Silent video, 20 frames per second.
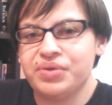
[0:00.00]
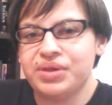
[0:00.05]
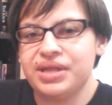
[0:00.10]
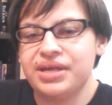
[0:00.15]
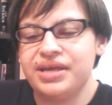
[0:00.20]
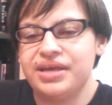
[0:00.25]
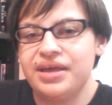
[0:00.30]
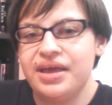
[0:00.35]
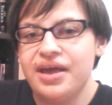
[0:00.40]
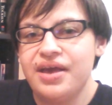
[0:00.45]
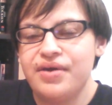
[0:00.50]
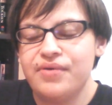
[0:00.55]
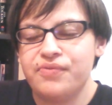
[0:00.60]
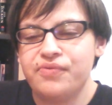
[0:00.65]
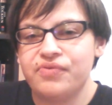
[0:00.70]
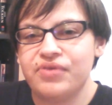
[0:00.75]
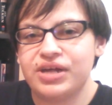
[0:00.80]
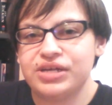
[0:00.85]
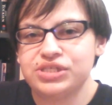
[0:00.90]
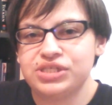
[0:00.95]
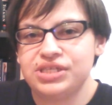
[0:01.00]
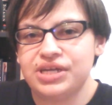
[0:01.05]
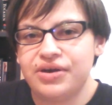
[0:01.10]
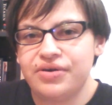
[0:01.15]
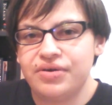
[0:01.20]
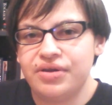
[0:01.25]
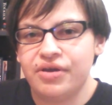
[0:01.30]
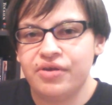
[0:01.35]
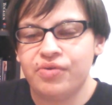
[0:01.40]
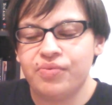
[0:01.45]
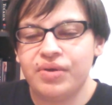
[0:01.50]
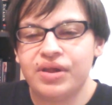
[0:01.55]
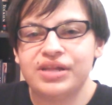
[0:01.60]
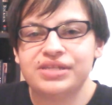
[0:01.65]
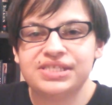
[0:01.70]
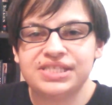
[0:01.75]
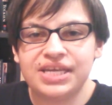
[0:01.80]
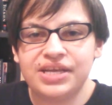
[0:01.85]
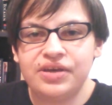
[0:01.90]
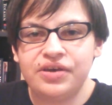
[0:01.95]
really fleshed out as well
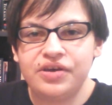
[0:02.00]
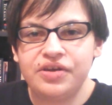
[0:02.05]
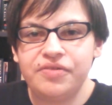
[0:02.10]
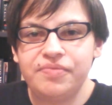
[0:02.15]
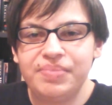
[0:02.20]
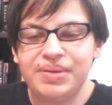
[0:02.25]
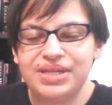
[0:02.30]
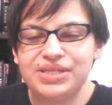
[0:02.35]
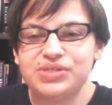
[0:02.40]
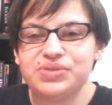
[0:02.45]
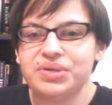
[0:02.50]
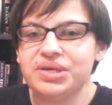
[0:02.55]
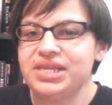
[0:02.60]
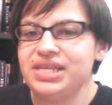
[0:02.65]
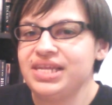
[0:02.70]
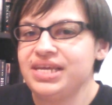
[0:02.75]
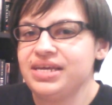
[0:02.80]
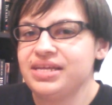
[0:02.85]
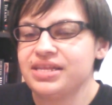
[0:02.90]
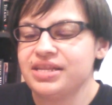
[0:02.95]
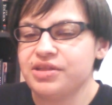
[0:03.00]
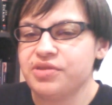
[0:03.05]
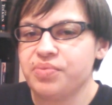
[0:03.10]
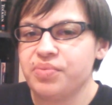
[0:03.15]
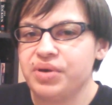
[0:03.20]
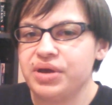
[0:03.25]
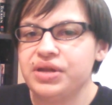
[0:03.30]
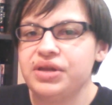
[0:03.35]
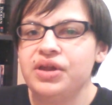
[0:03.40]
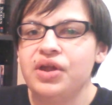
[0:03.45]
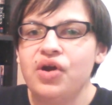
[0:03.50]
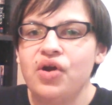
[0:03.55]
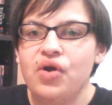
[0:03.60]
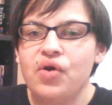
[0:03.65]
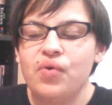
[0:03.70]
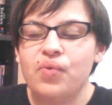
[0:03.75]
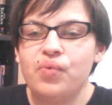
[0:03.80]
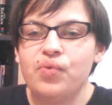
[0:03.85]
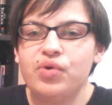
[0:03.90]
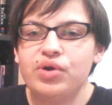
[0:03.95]
as they could have been, so I think this one
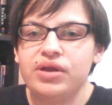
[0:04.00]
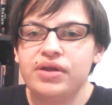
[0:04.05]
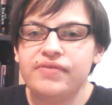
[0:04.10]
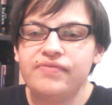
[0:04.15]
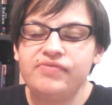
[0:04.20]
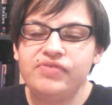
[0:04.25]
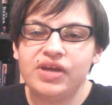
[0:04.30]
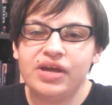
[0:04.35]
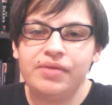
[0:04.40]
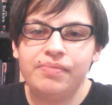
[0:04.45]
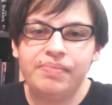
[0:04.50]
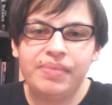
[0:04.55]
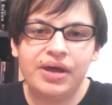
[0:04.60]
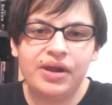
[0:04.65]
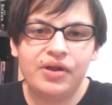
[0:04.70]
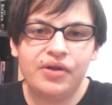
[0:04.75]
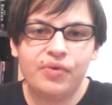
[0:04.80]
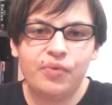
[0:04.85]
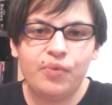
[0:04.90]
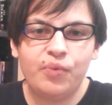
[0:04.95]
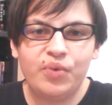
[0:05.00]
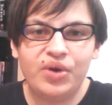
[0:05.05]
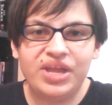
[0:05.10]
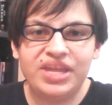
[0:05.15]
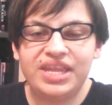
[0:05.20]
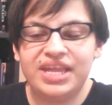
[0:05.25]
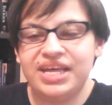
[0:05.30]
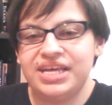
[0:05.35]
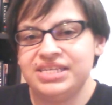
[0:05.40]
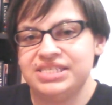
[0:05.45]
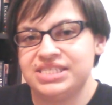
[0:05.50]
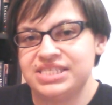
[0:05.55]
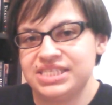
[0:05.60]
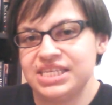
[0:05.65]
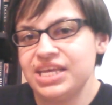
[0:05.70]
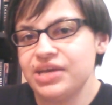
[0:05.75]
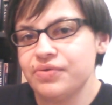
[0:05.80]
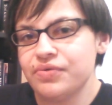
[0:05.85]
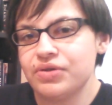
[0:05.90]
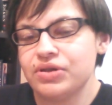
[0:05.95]
would have done better with a
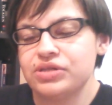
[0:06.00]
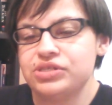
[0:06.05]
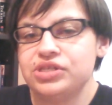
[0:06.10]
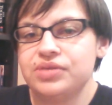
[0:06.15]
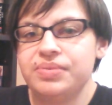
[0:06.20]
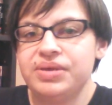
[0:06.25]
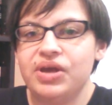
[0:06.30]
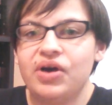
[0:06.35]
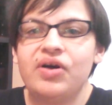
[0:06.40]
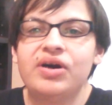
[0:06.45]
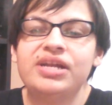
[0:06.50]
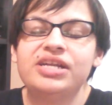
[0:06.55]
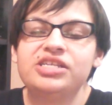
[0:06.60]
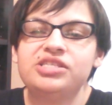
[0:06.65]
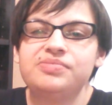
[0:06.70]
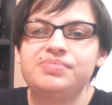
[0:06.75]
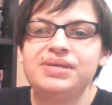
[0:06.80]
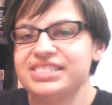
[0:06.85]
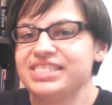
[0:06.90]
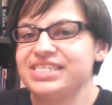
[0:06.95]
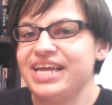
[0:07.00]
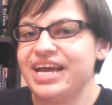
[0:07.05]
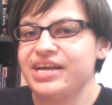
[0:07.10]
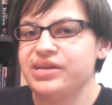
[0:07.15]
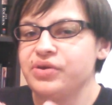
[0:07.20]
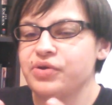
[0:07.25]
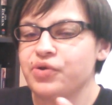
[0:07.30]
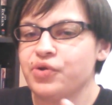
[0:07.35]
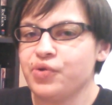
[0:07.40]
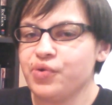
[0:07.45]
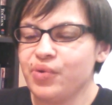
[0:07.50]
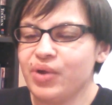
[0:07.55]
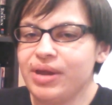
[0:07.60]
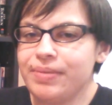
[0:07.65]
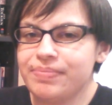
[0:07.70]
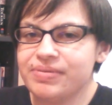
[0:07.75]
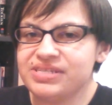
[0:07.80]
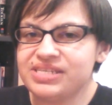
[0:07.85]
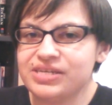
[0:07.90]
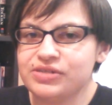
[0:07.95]
sequel, to be honest, because it had
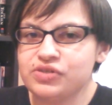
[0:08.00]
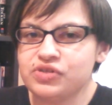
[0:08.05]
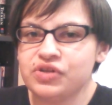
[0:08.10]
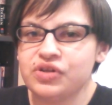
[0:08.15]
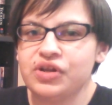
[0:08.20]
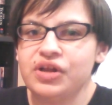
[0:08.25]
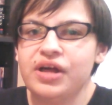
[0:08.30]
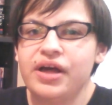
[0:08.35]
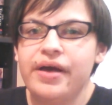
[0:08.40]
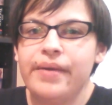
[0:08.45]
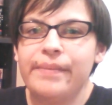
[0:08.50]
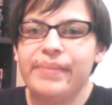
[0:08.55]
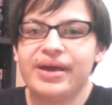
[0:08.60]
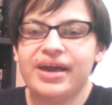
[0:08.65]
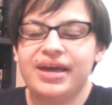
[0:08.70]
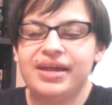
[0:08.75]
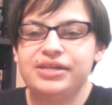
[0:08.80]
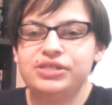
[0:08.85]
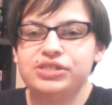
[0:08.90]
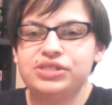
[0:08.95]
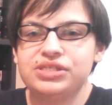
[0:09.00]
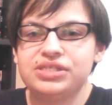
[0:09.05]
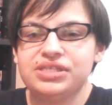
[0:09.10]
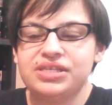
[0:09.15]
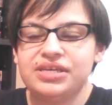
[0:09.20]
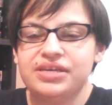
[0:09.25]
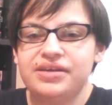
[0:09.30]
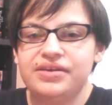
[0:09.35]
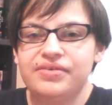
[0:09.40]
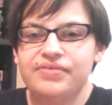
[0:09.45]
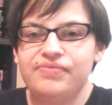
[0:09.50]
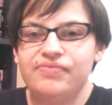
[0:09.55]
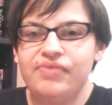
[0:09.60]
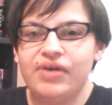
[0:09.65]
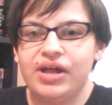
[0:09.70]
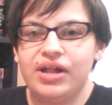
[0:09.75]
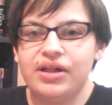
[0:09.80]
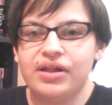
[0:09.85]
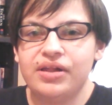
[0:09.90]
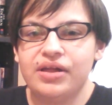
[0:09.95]
great potential but kind of just
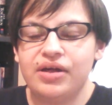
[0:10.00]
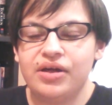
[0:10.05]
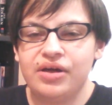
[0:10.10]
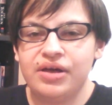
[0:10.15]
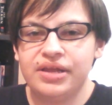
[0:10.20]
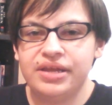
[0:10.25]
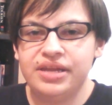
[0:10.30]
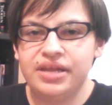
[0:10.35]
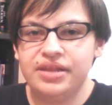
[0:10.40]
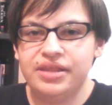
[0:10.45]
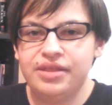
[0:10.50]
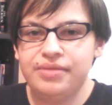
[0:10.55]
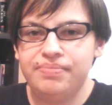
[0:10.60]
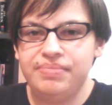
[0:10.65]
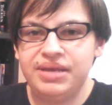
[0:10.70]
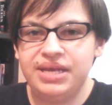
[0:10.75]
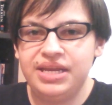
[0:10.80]
fell on the